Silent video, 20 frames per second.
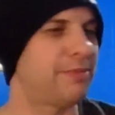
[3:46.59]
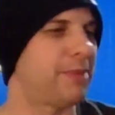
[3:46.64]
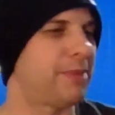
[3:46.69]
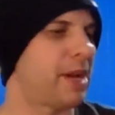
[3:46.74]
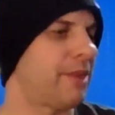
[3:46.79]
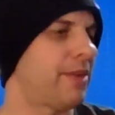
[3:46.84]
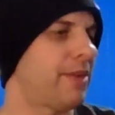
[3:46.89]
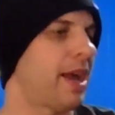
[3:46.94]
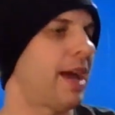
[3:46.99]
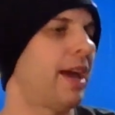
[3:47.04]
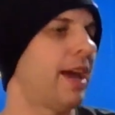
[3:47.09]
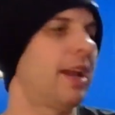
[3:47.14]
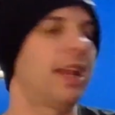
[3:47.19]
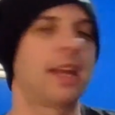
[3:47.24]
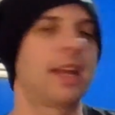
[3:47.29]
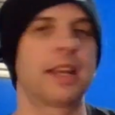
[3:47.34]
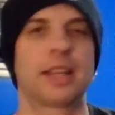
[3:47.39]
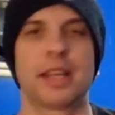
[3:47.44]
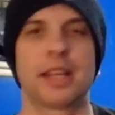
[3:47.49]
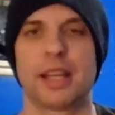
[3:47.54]
but I've had
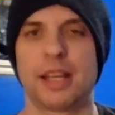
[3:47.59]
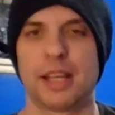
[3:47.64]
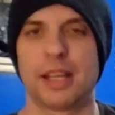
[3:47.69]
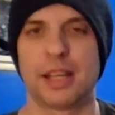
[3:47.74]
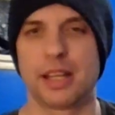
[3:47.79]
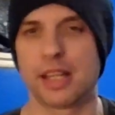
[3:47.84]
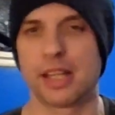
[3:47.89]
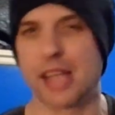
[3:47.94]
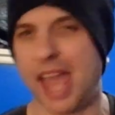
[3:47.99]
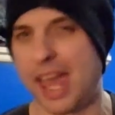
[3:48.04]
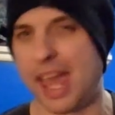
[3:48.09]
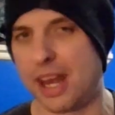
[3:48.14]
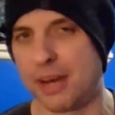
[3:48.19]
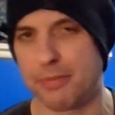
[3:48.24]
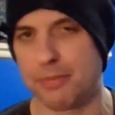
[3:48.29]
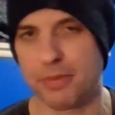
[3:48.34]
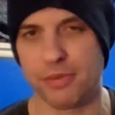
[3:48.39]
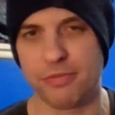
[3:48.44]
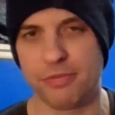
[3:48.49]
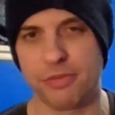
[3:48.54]
like a
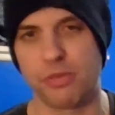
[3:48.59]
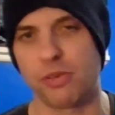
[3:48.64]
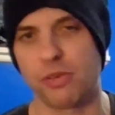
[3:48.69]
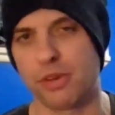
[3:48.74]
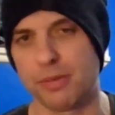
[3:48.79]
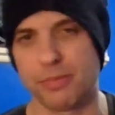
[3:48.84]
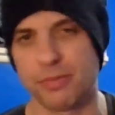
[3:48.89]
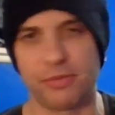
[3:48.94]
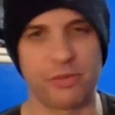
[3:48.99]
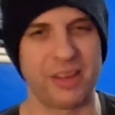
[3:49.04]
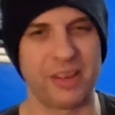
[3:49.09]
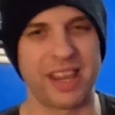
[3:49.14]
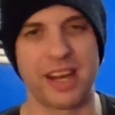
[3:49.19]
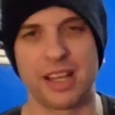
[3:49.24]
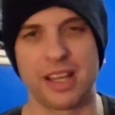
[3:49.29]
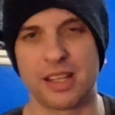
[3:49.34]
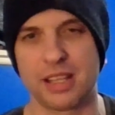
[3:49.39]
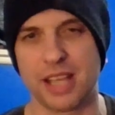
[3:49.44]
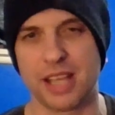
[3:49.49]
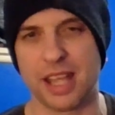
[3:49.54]
Canon before, and before that I
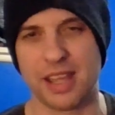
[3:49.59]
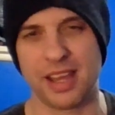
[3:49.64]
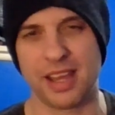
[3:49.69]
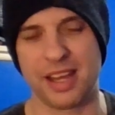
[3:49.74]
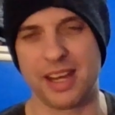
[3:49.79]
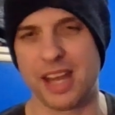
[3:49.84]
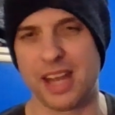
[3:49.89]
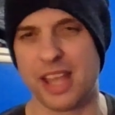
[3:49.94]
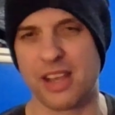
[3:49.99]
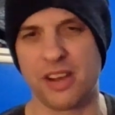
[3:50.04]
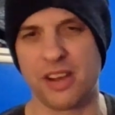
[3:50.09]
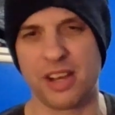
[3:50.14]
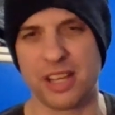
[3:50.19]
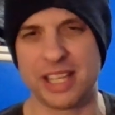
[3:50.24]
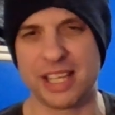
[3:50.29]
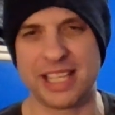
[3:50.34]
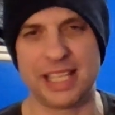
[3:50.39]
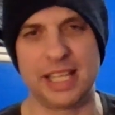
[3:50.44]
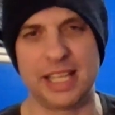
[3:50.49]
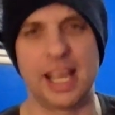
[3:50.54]
got a
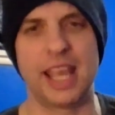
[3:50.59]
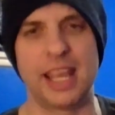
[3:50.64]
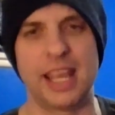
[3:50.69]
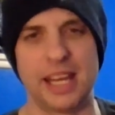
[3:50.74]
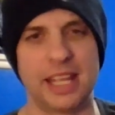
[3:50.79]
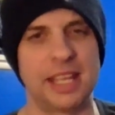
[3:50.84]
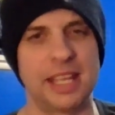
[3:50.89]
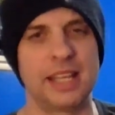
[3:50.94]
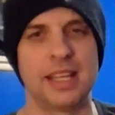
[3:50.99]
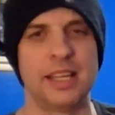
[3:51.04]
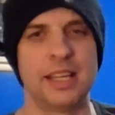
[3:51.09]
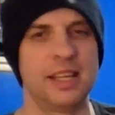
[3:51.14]
Nikon D80,